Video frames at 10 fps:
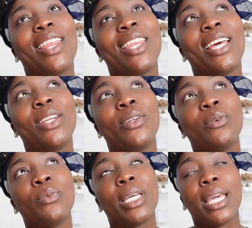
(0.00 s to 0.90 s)
and then
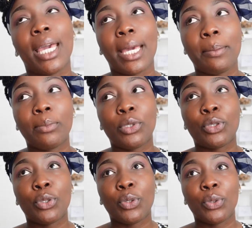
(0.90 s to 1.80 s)
we came
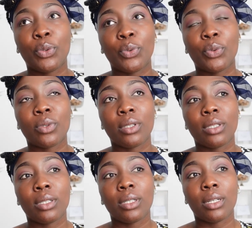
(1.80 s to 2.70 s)
to
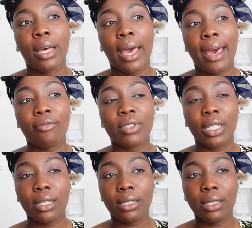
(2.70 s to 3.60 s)
have
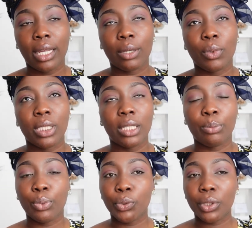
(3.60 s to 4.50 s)
dinner like we did a
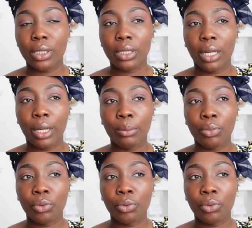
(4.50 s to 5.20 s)
boat um,